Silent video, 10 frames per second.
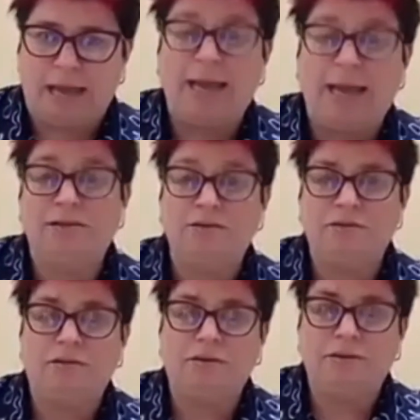And
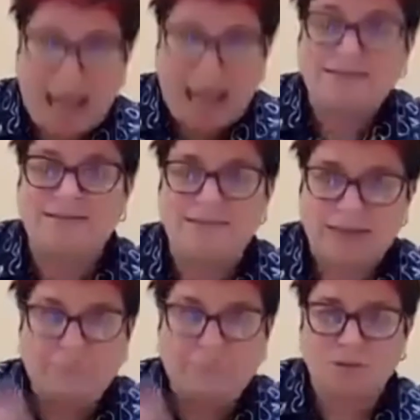yes,
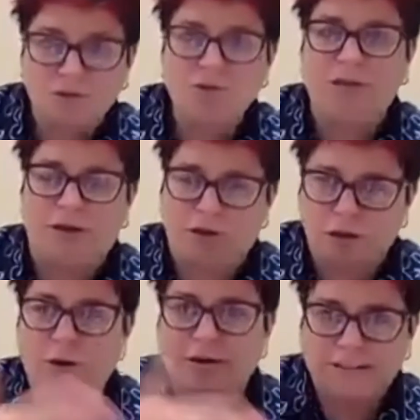absolutely,
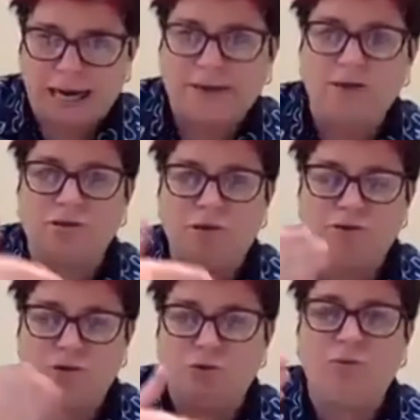you are entitled
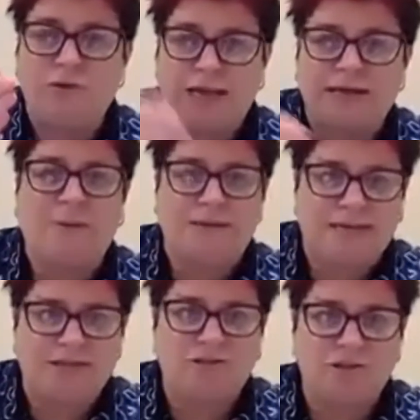to the
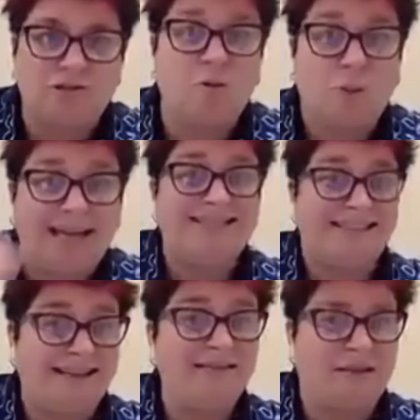expectations that we
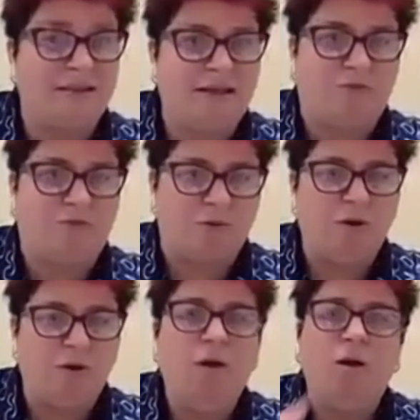intend to give you.
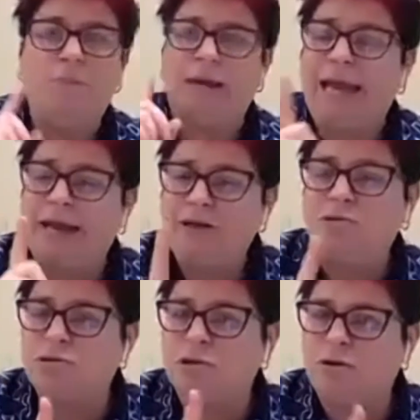But can
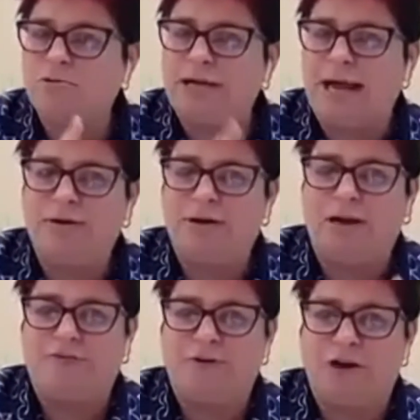you slow down
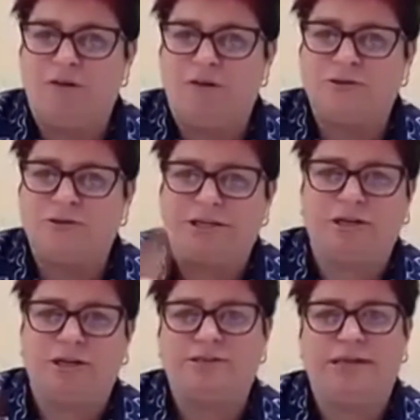enough in a
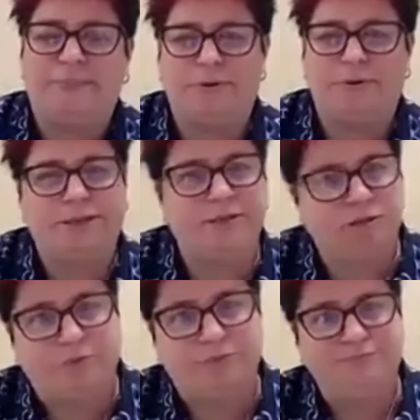conversation and separate the
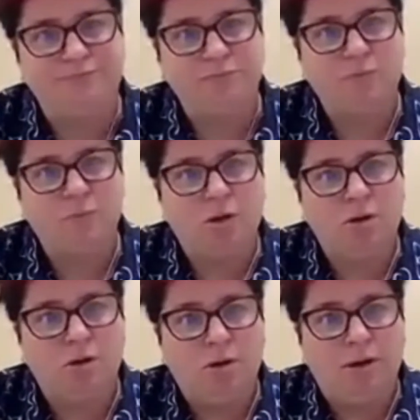two?
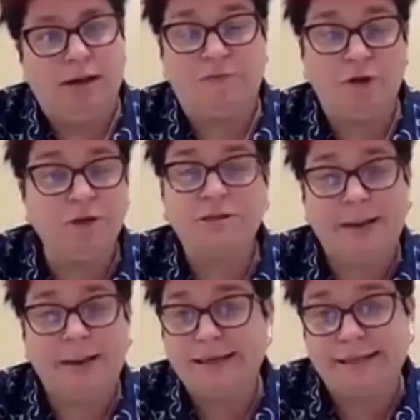If you're
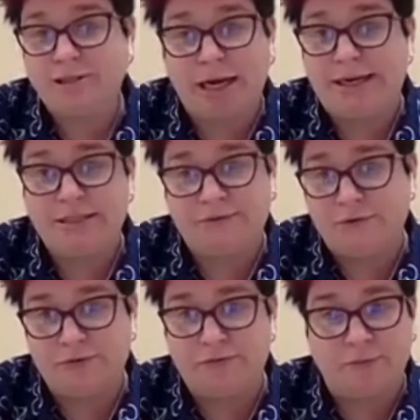demanding Chinese
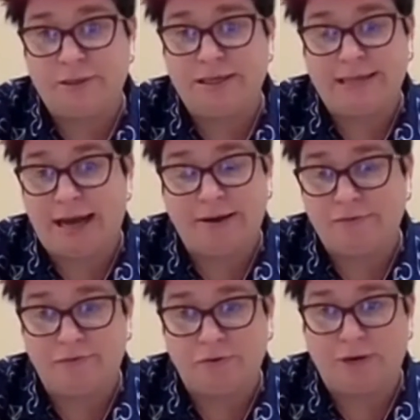food from an
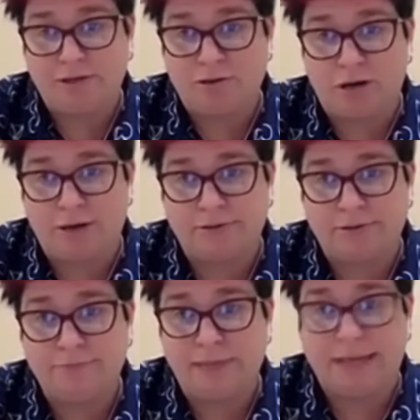Italian food restaurant,
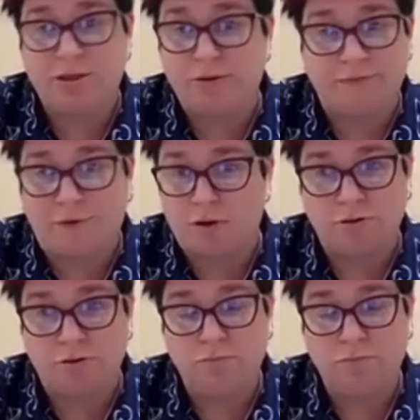that's your fault.